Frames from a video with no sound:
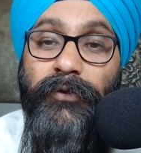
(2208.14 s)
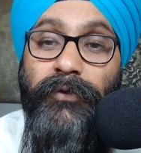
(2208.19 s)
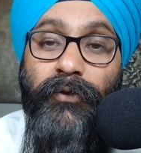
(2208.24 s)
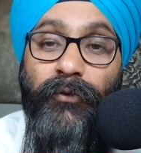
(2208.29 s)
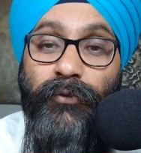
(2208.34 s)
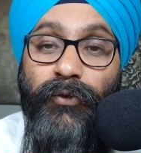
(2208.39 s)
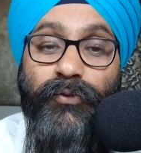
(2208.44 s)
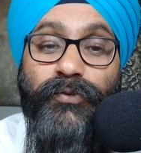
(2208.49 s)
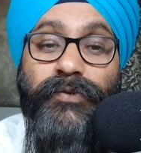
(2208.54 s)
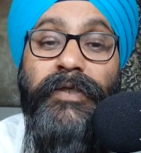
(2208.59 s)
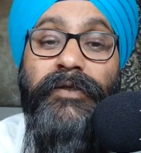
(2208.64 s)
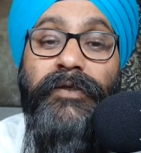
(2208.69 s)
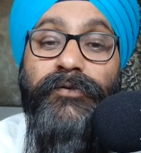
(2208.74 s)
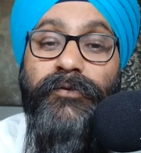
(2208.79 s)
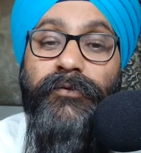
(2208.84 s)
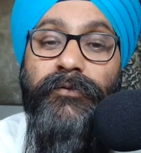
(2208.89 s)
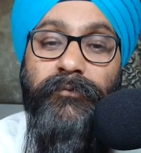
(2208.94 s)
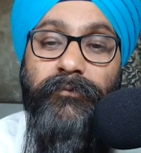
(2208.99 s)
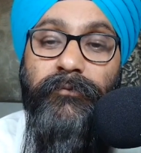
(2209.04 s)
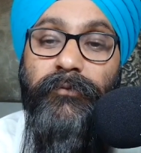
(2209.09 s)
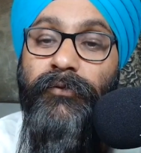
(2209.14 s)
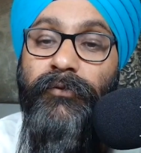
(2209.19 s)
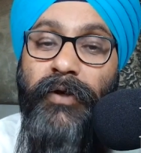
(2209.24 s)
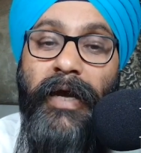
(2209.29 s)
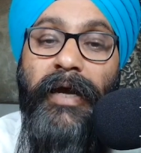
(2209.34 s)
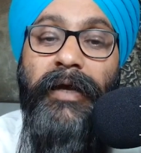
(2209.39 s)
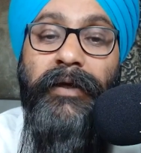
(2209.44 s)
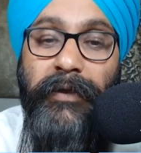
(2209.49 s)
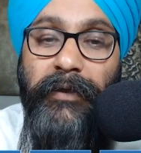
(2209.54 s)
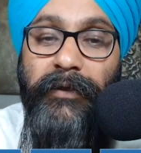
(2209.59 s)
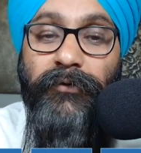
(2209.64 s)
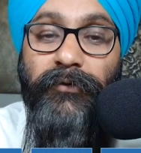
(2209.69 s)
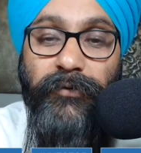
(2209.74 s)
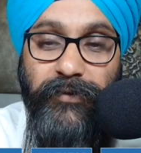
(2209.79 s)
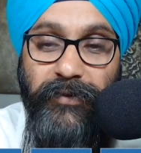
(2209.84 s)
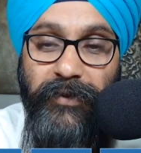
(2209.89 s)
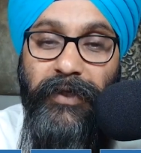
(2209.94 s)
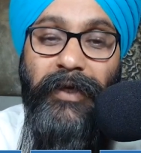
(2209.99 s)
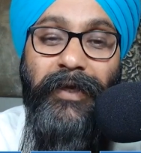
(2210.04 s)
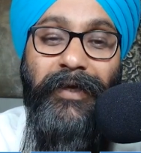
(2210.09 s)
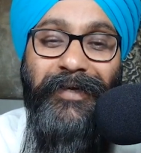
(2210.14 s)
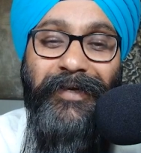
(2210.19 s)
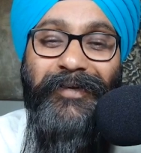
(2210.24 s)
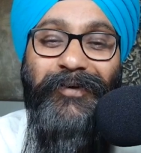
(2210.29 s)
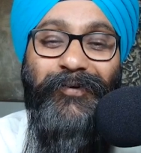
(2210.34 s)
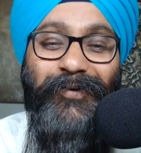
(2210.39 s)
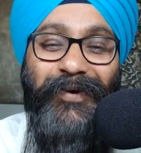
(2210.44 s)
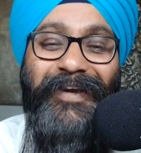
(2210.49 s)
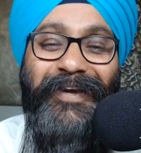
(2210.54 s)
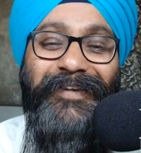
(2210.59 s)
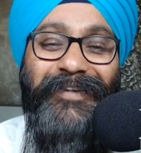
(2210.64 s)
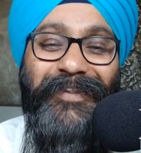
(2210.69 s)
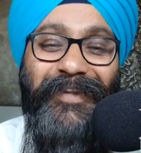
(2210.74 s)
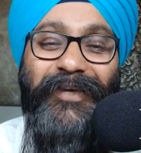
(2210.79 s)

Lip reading: those days are not here today, right?